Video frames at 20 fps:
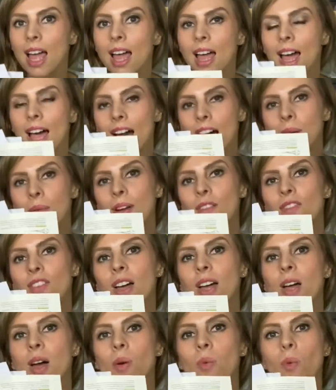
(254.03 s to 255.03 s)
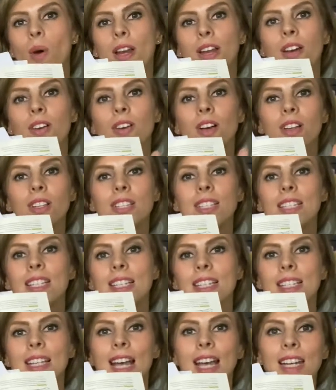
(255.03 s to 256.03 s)
However, when I got to the
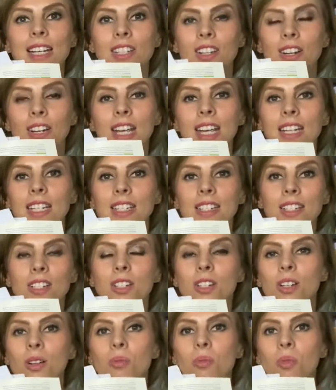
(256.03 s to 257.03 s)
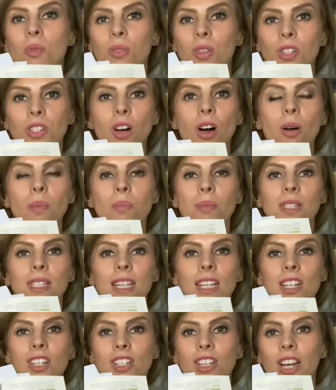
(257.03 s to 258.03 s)
stage I needed to do all the top
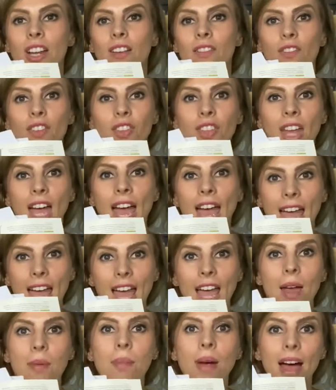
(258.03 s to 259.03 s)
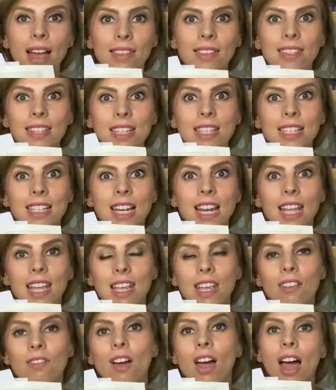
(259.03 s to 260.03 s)
stitching for the hem and the
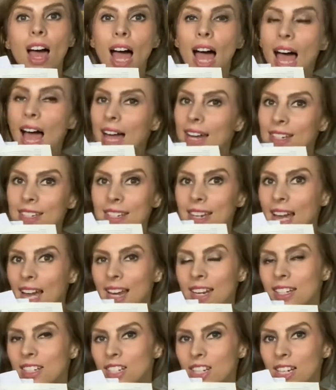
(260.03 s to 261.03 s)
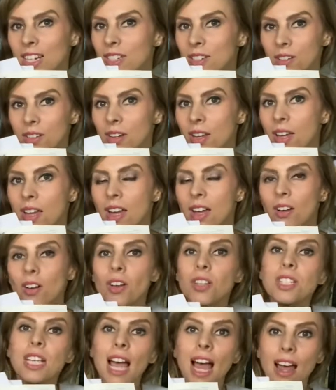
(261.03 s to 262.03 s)
sleeve, I hadn't actually
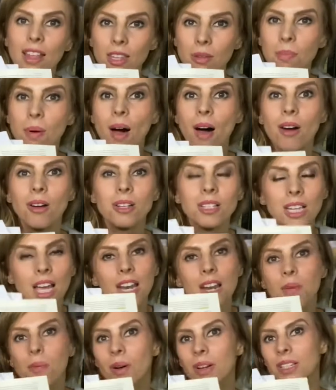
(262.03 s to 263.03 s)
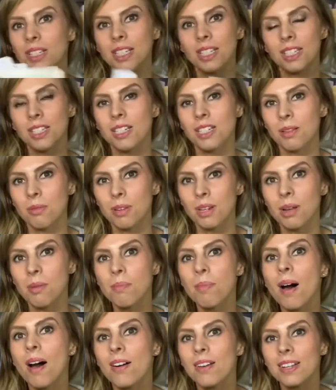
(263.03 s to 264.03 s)
got it out the box, and I wanted to do an
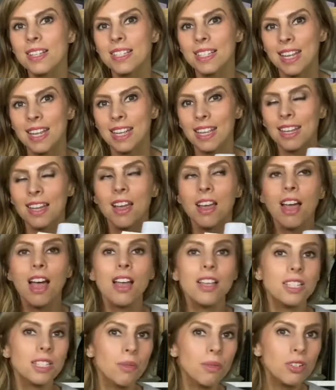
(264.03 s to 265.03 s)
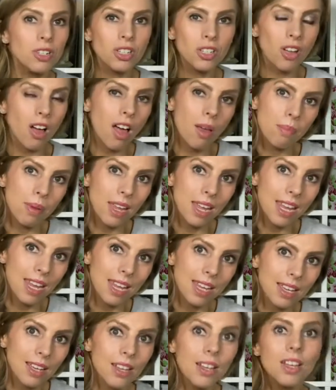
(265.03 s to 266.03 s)
unboxing, so I just got a bit
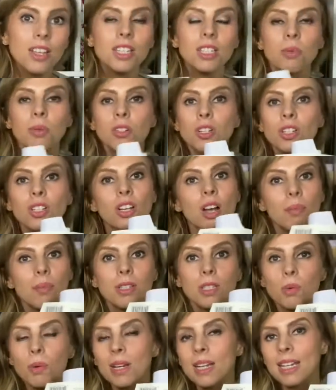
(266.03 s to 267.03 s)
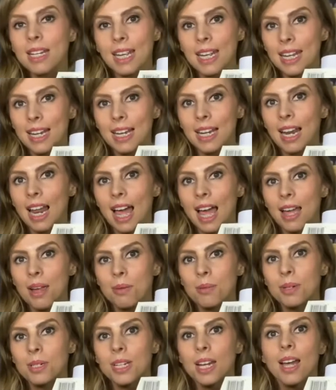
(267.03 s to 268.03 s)
eager. So I just got my twin needle
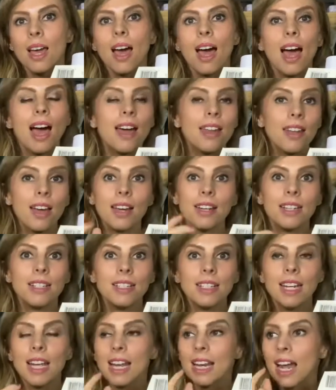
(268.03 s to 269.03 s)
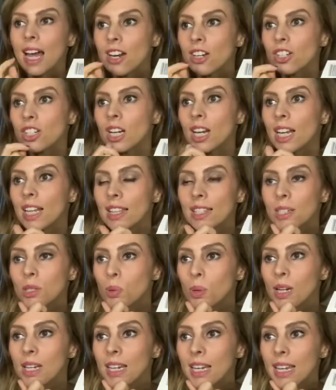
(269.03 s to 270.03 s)
out and I did it, and actually the
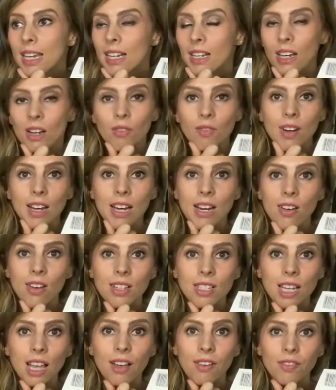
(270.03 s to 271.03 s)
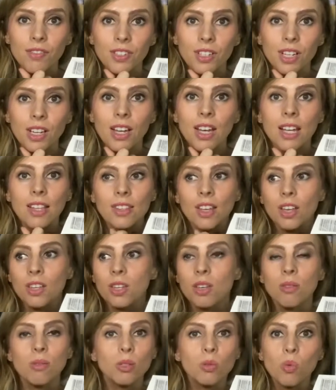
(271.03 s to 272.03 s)
twin needle, I realised after, that I
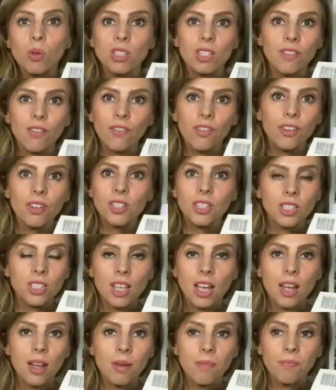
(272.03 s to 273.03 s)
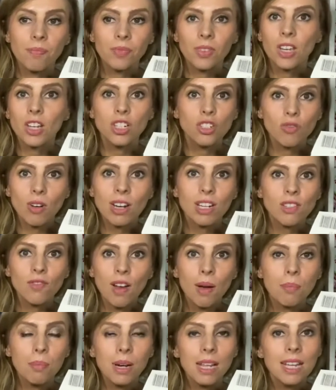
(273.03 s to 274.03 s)
used wasn't for stretch
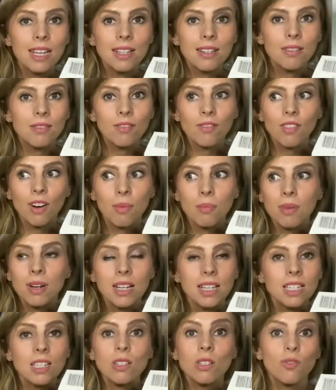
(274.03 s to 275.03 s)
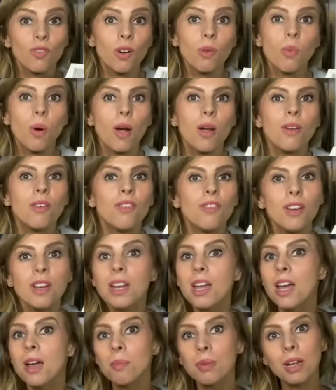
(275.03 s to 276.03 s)
fabrics, it's for woven,
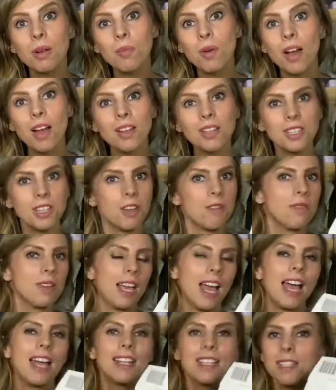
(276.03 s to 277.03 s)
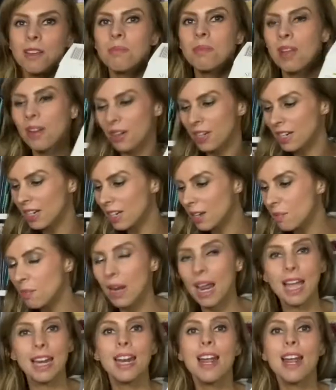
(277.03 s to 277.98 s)
but it worked okay, so I'm not going to complain.